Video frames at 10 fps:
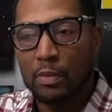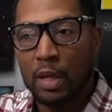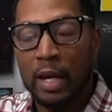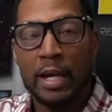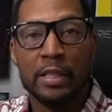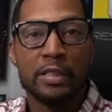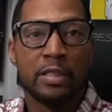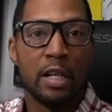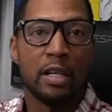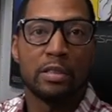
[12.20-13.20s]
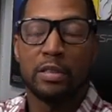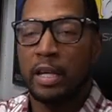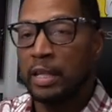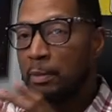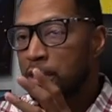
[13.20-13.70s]
And it sucks.
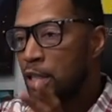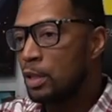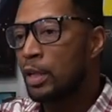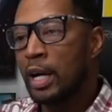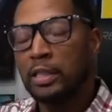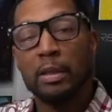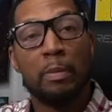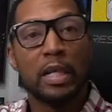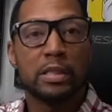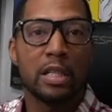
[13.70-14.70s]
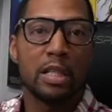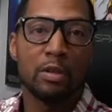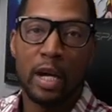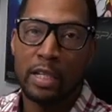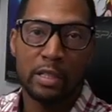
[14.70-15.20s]
And I'm going to tell you guys, the best thing you
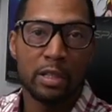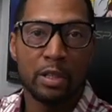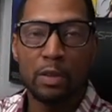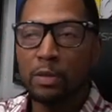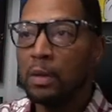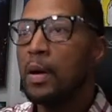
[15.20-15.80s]
guys can do,